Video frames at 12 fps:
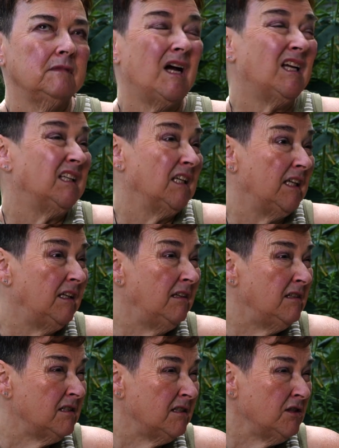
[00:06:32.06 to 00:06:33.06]

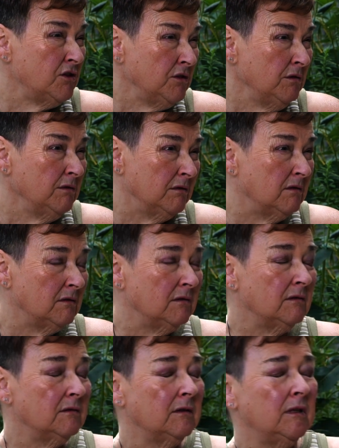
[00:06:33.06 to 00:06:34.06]
cleanliness issue
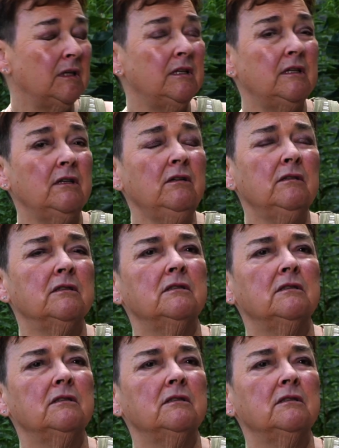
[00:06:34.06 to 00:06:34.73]
in there.